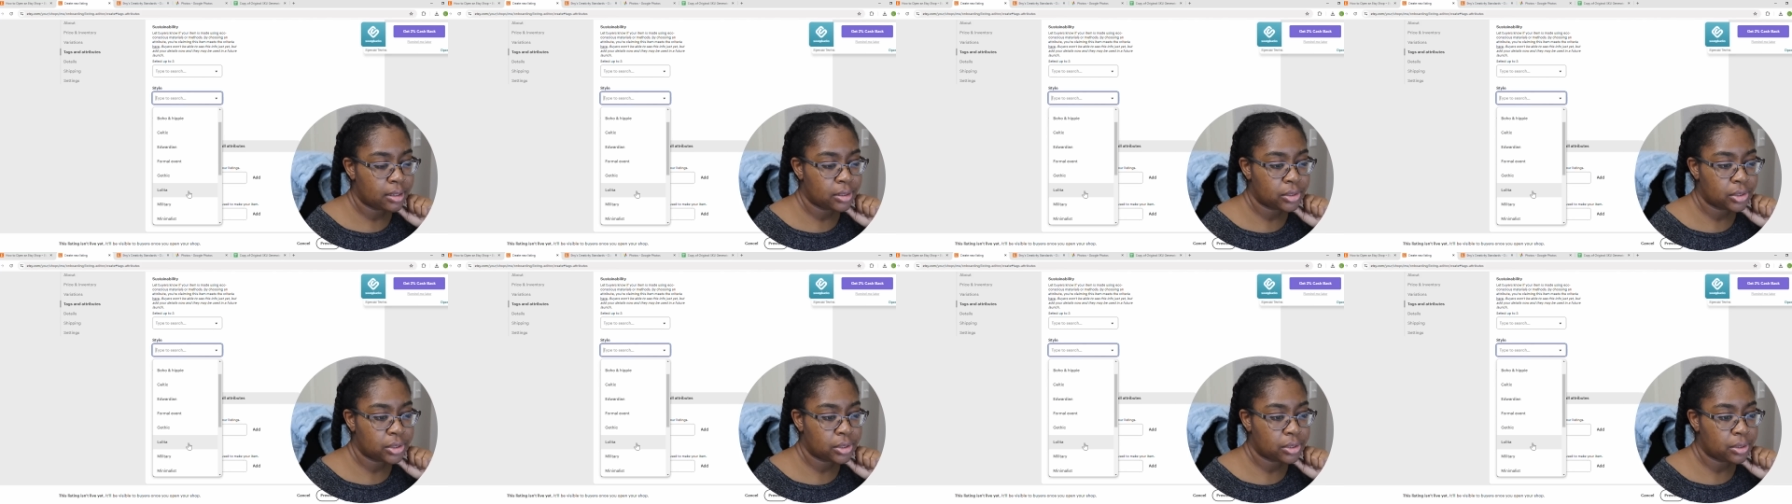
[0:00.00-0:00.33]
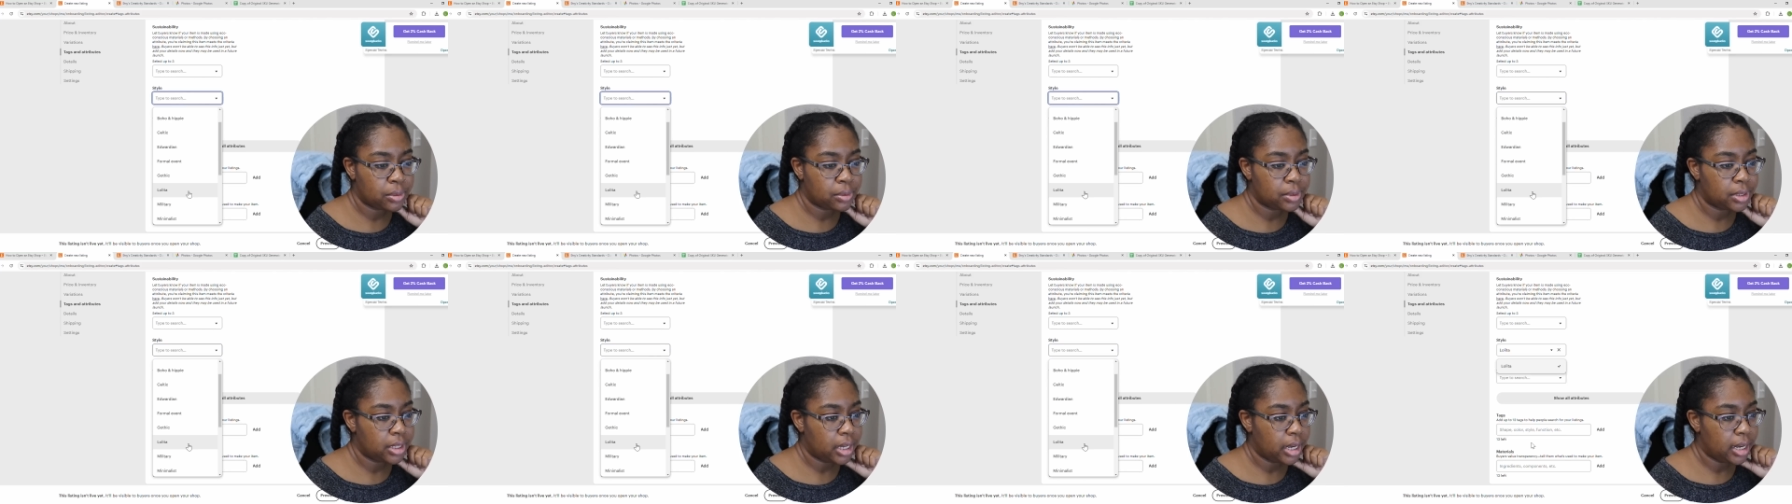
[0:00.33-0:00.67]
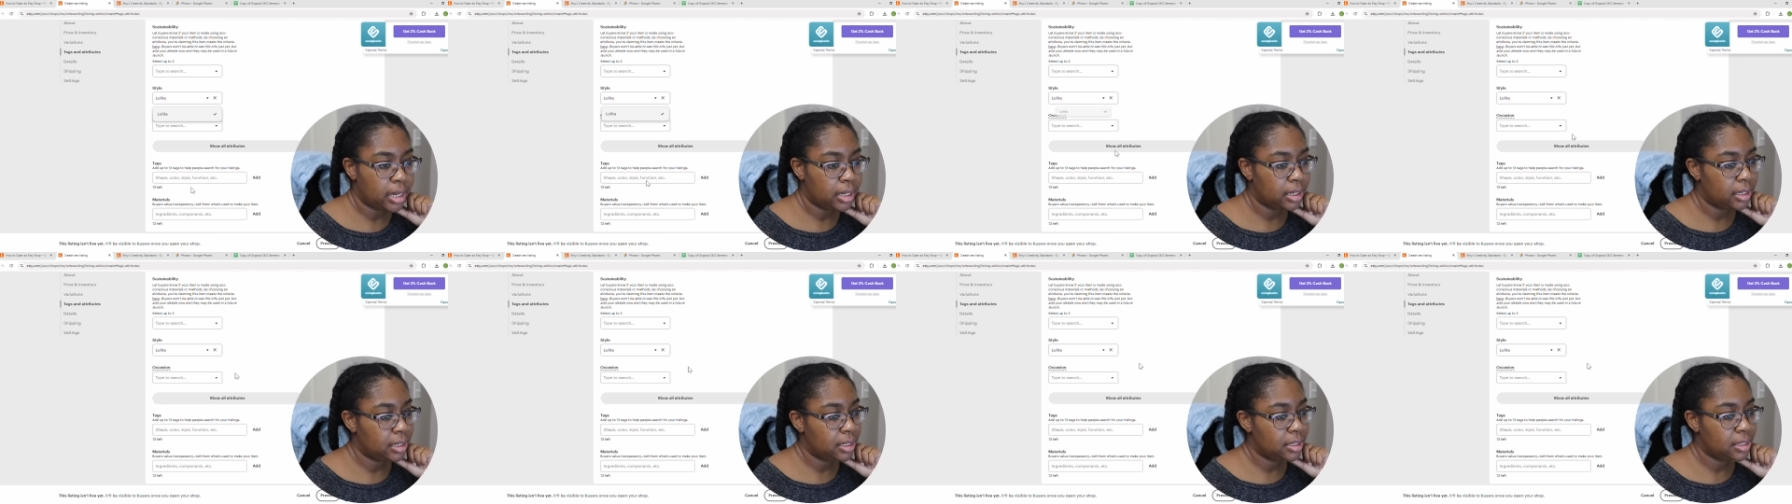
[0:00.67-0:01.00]
I'll just go with
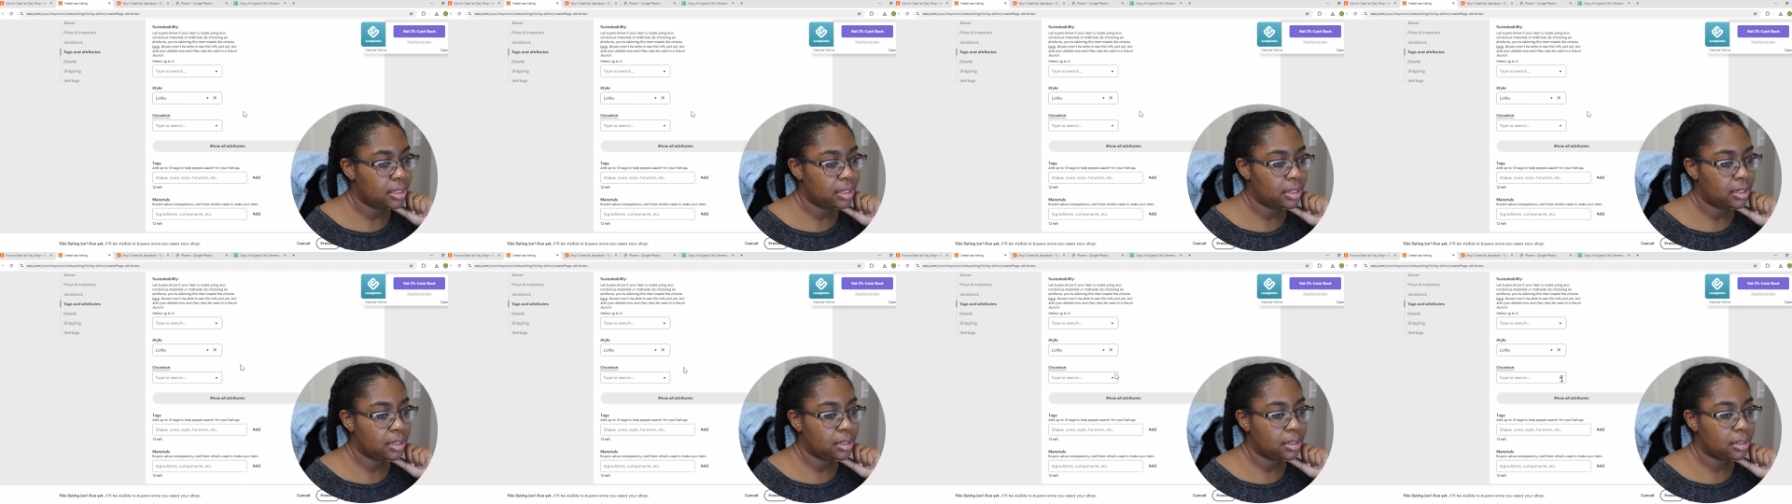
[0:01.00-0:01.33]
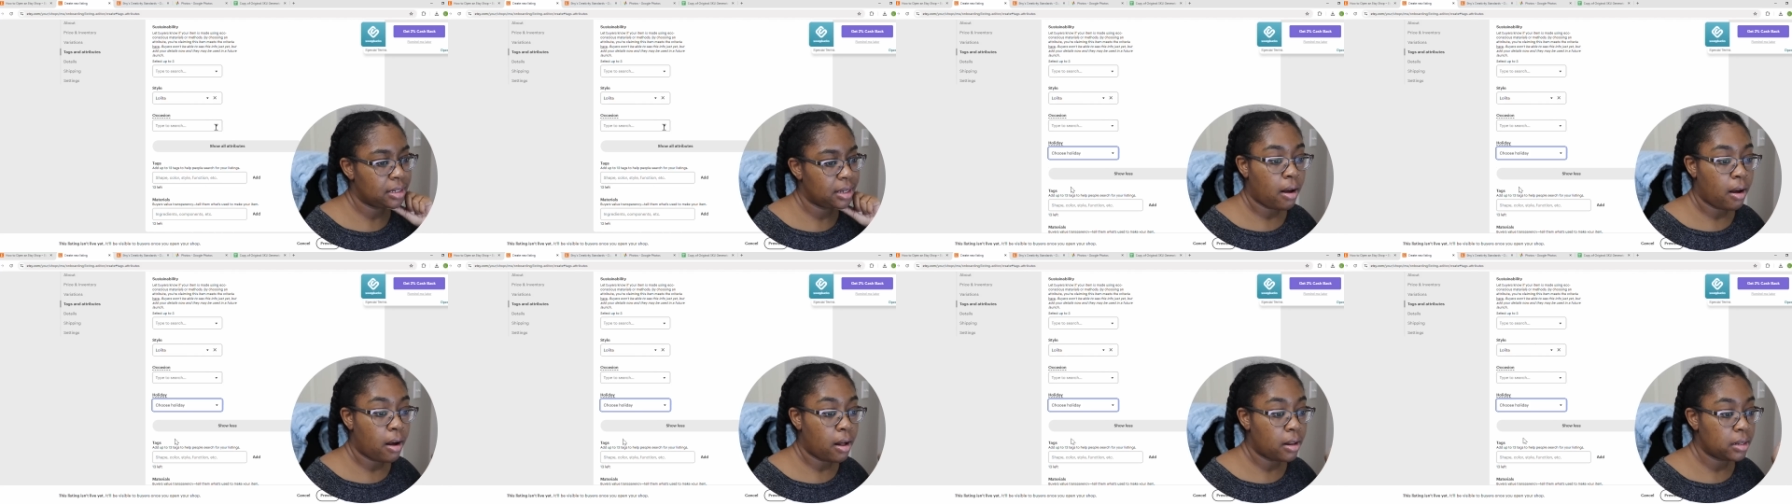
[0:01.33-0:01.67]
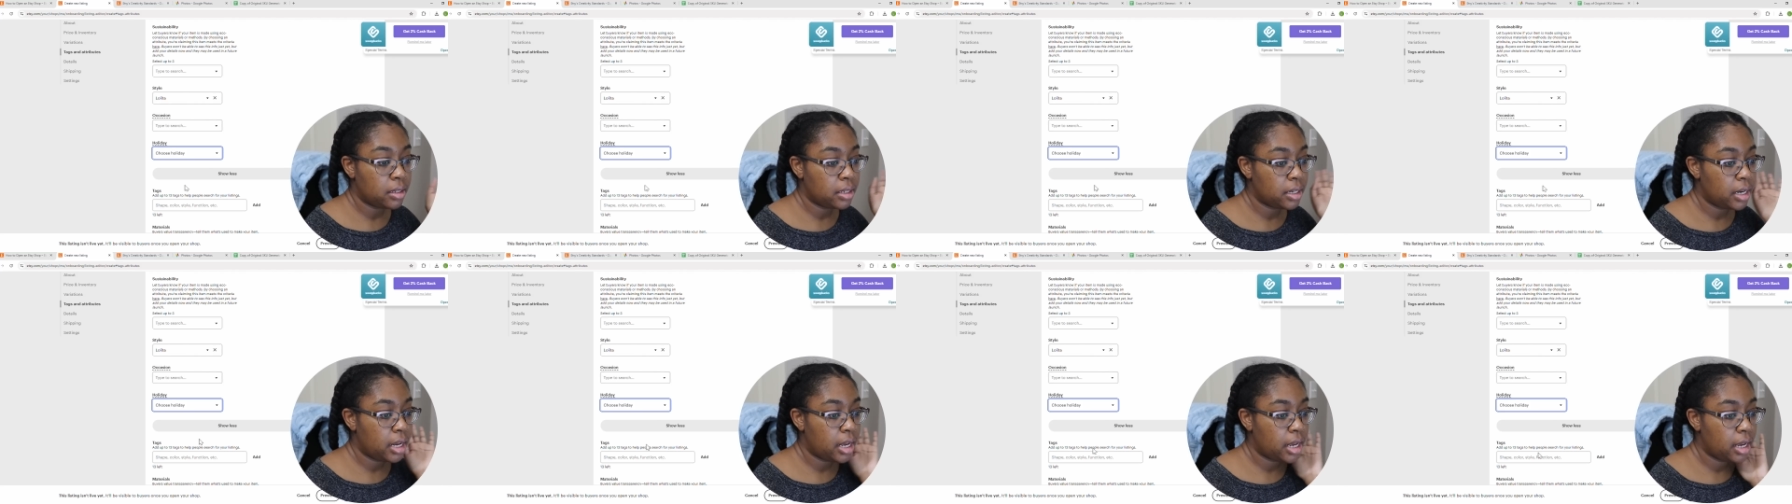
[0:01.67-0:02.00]
that. I think
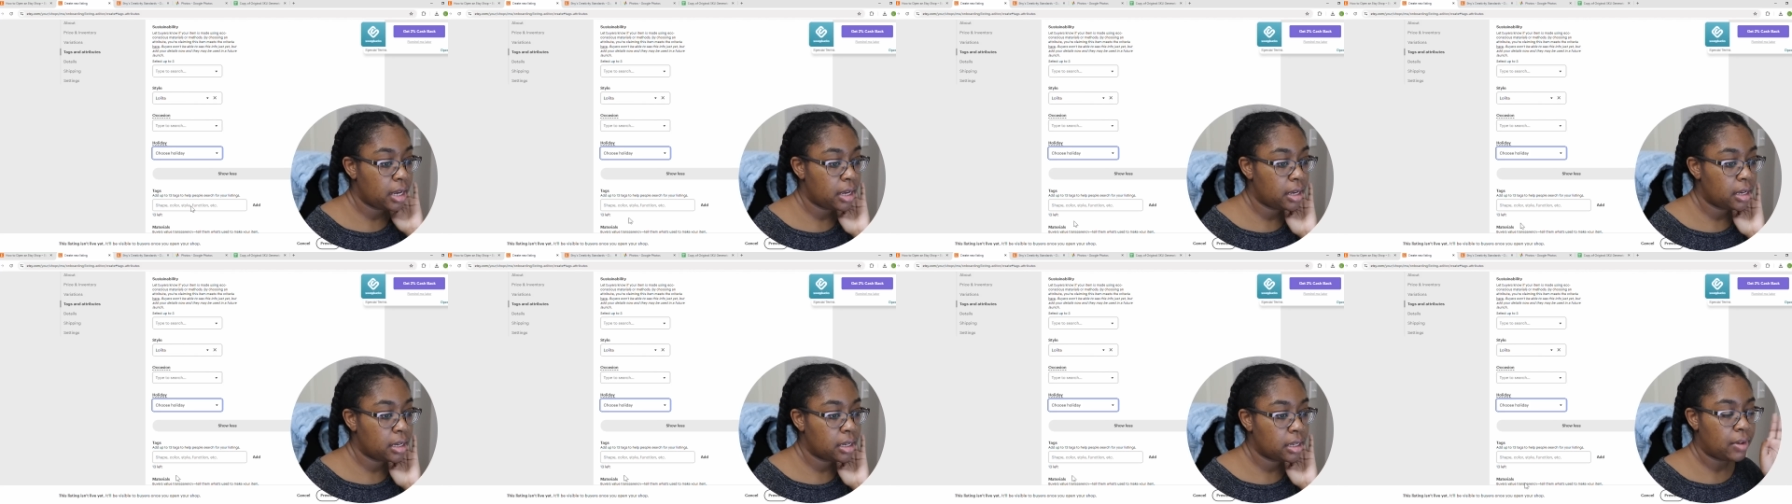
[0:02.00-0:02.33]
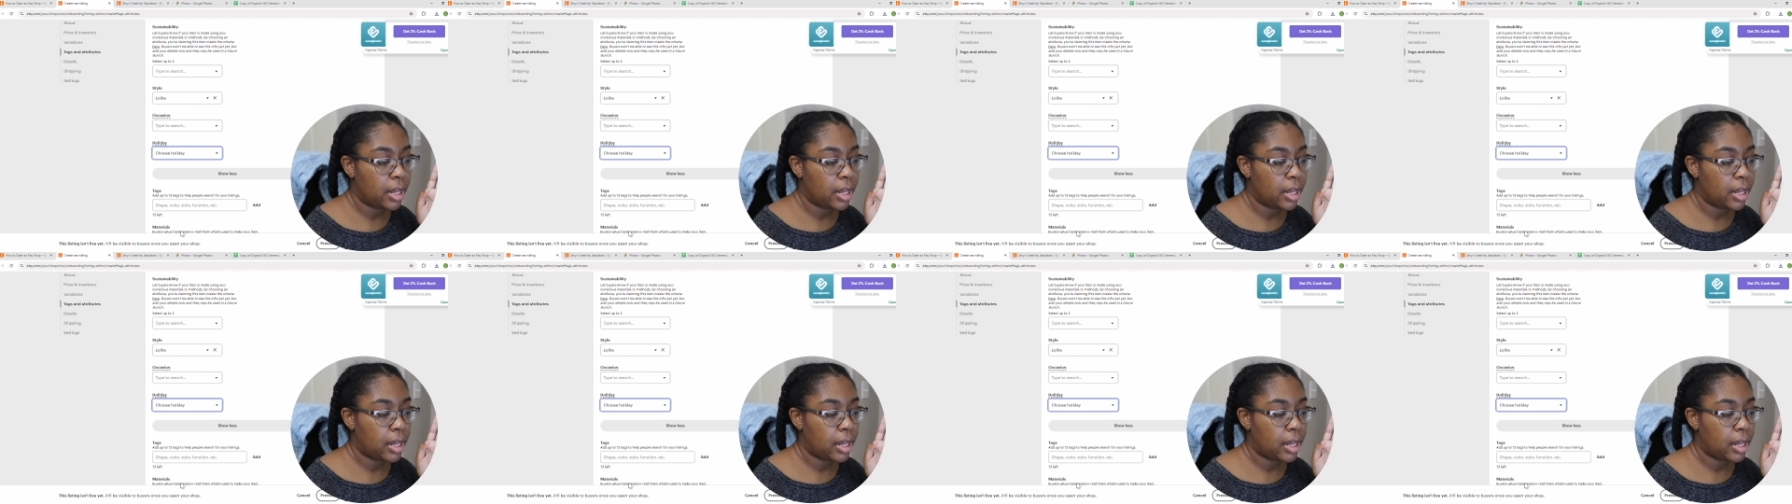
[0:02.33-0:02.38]
holiday,